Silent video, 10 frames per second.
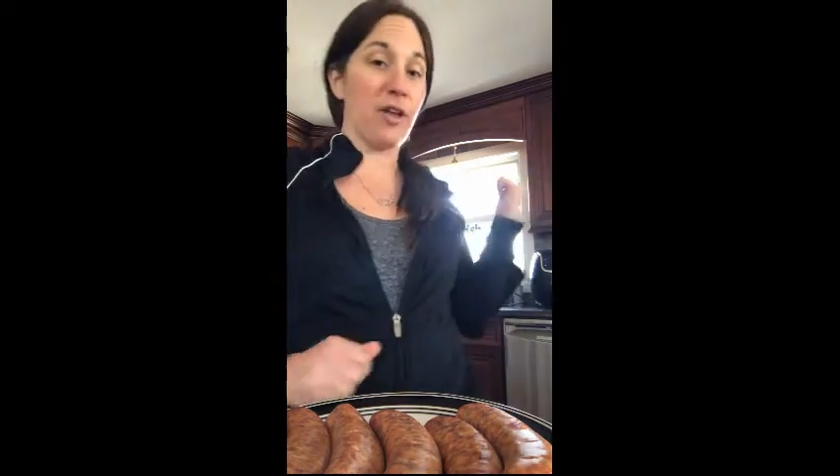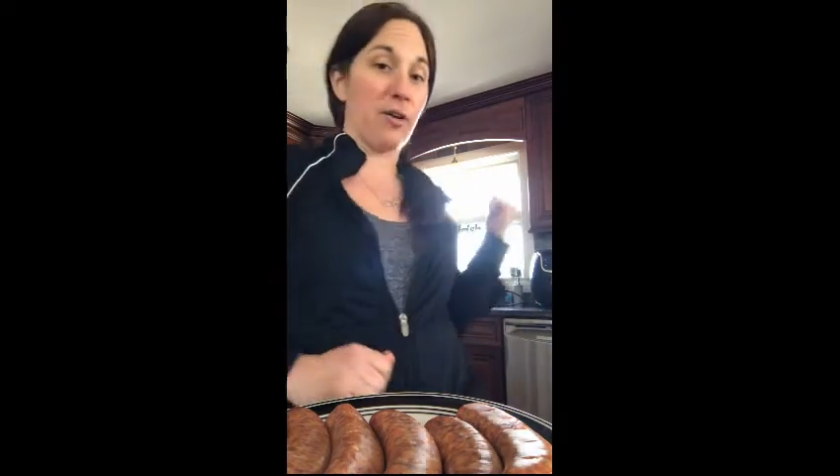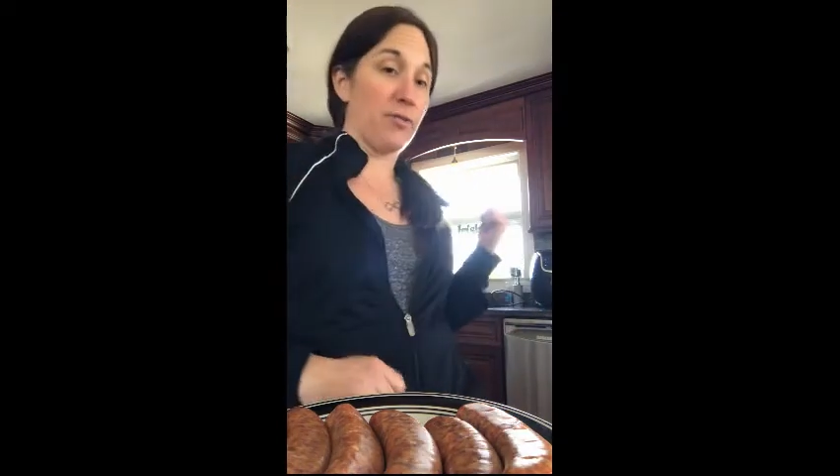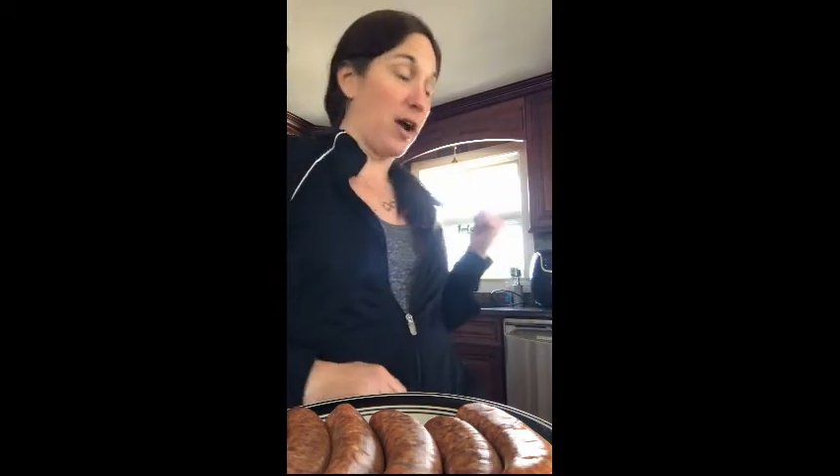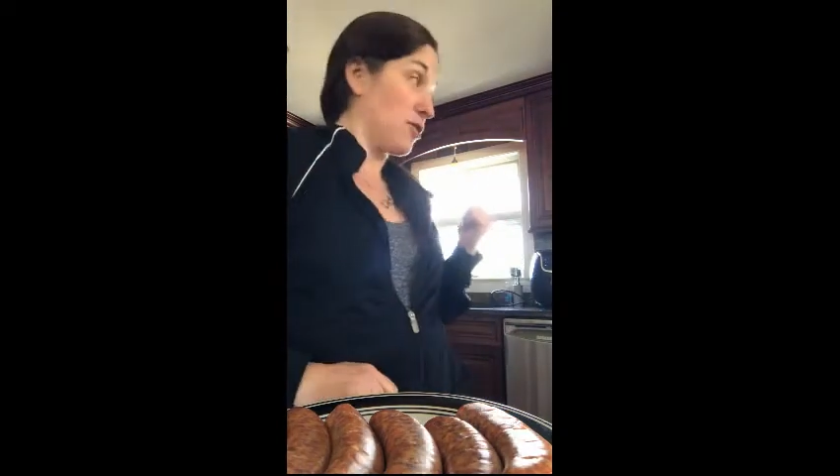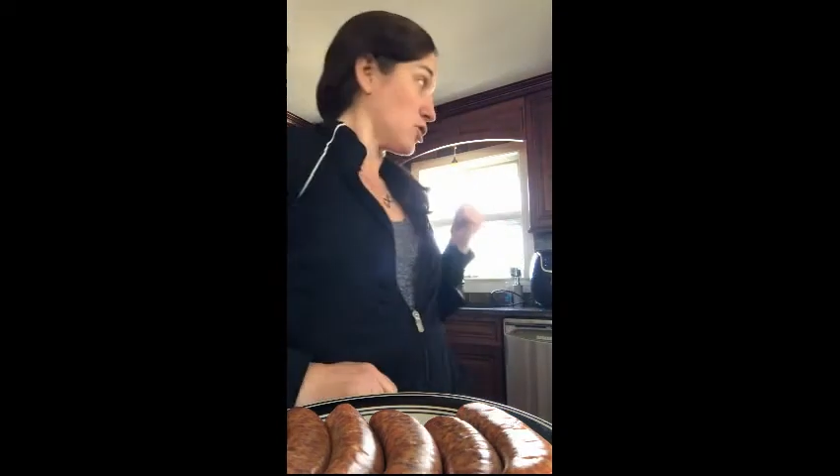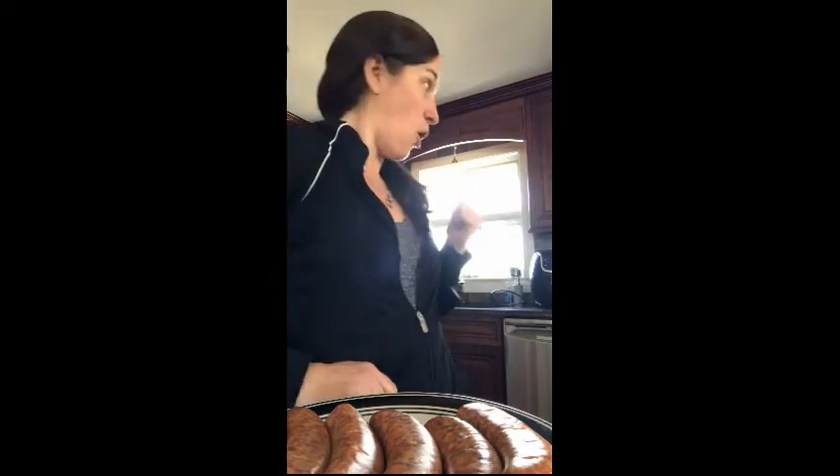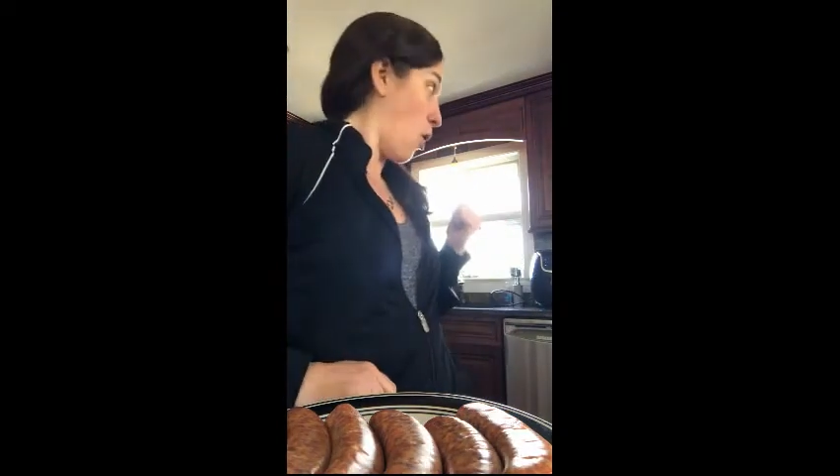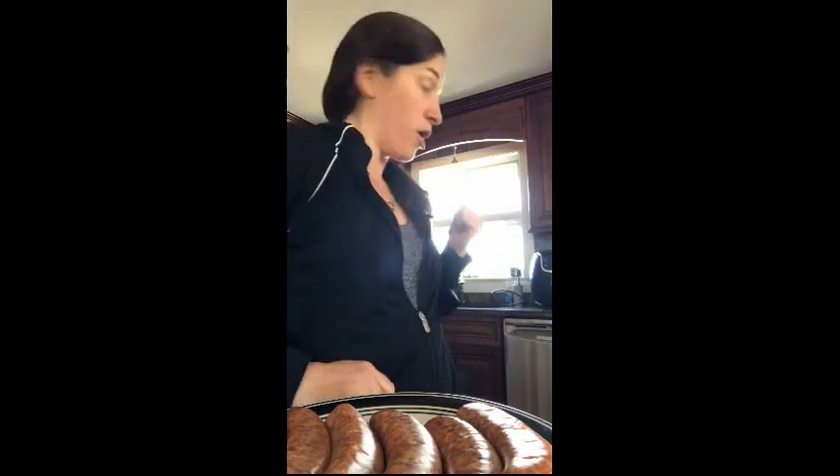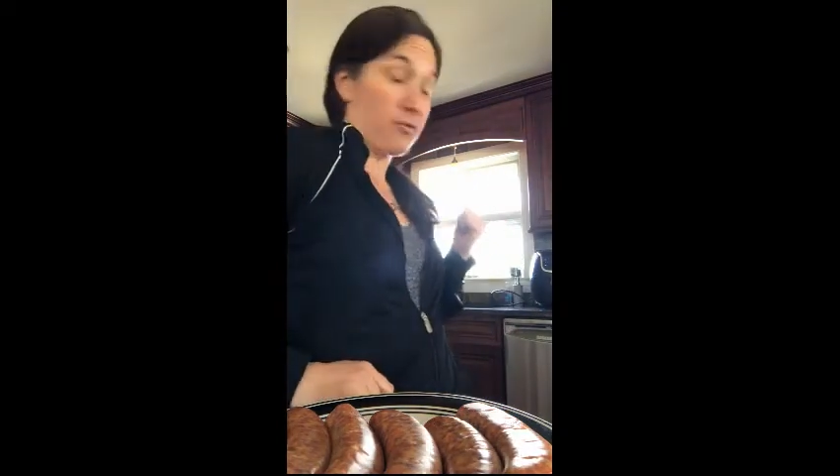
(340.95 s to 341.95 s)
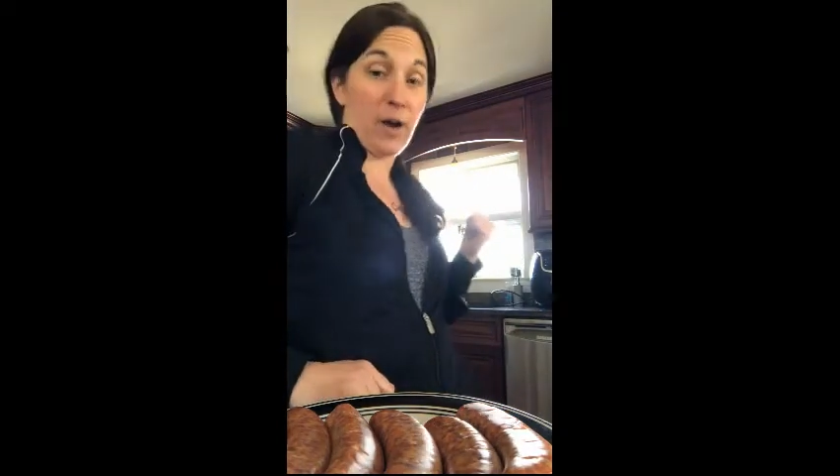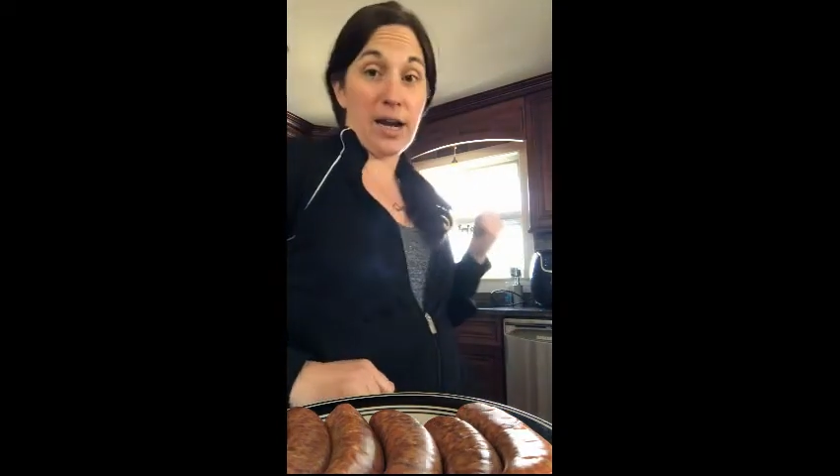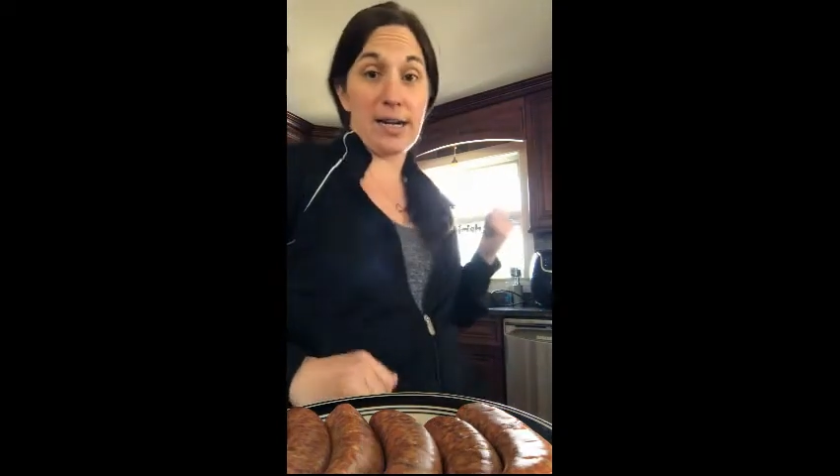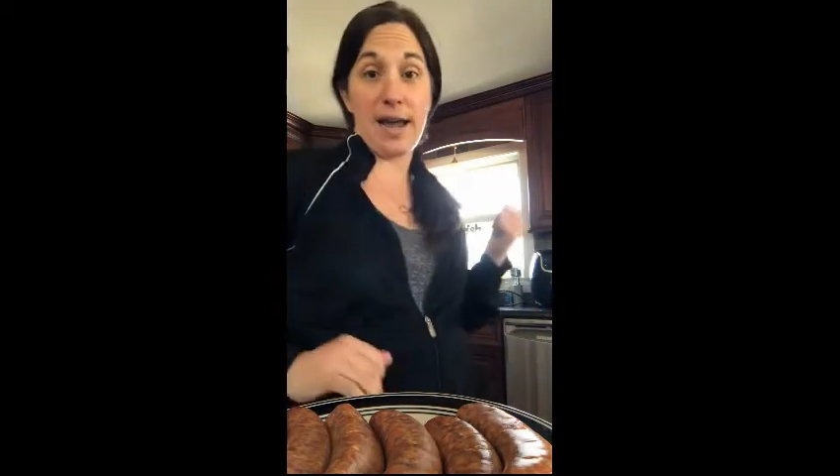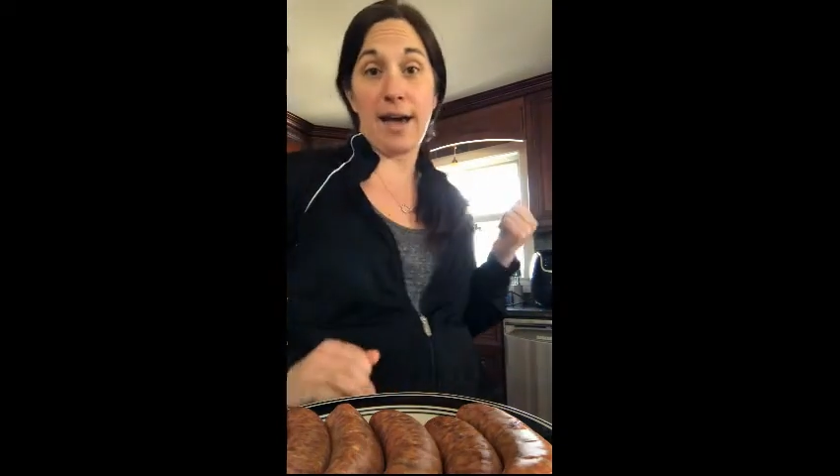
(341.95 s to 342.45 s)
The air fryer's on
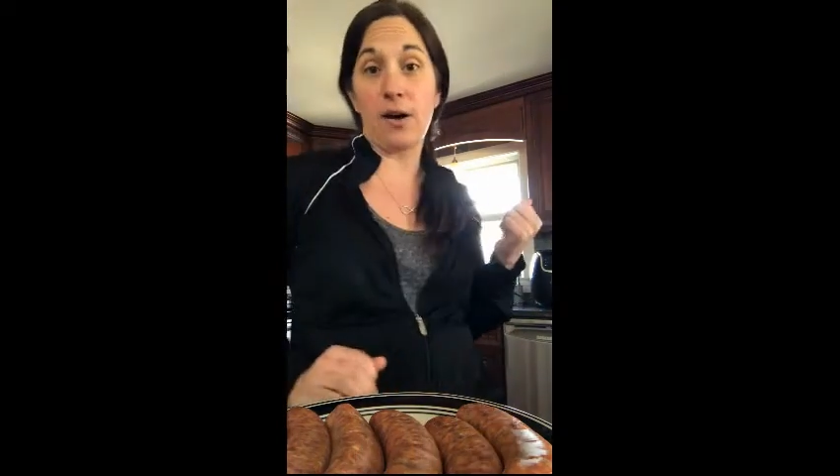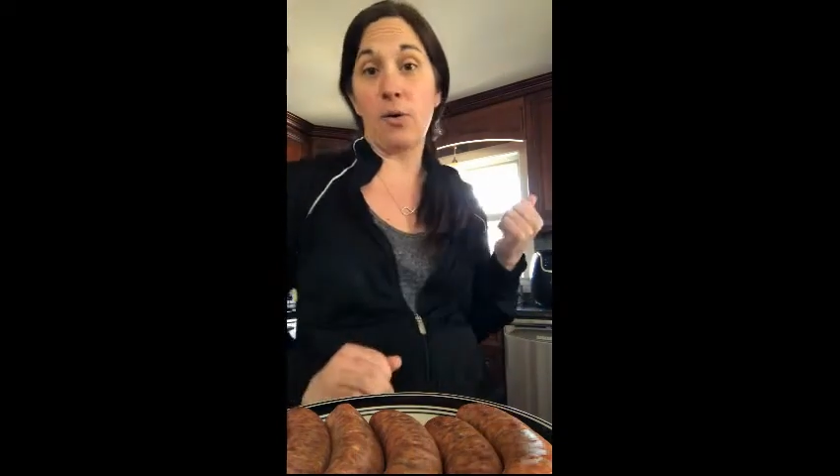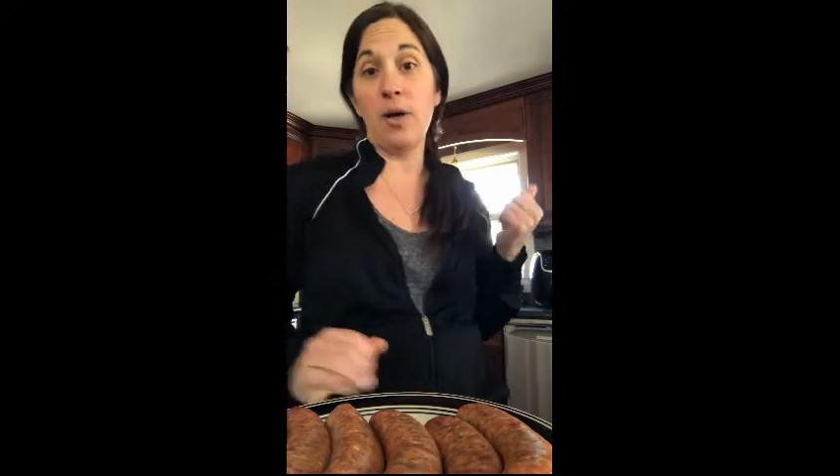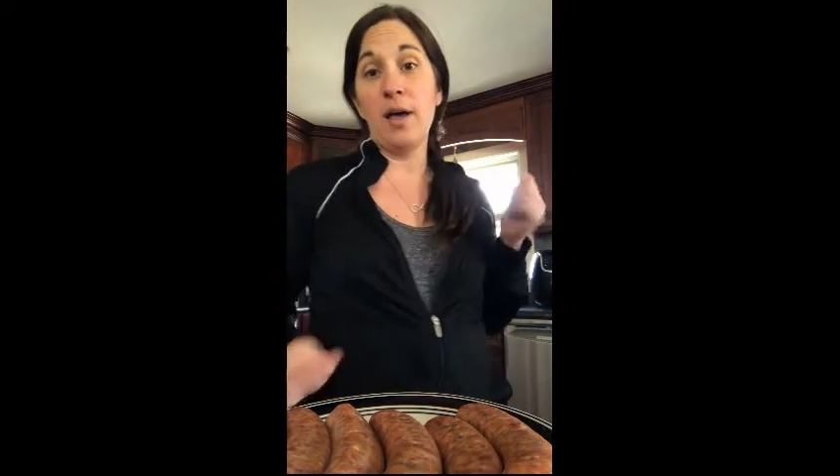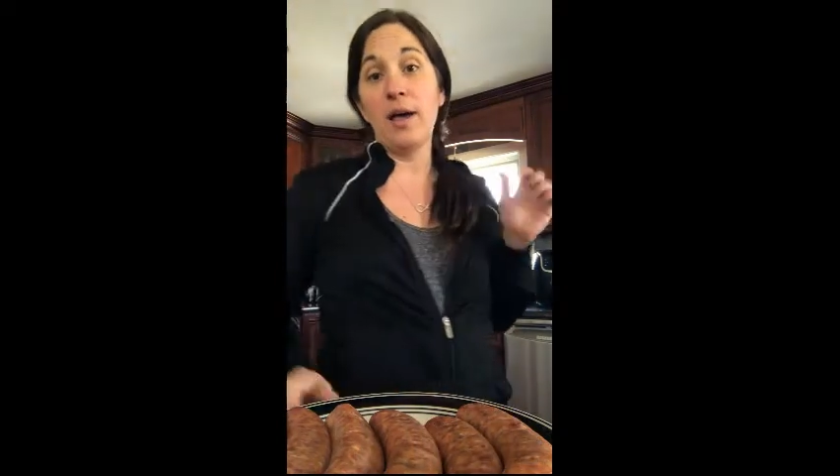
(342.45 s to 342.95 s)
right now.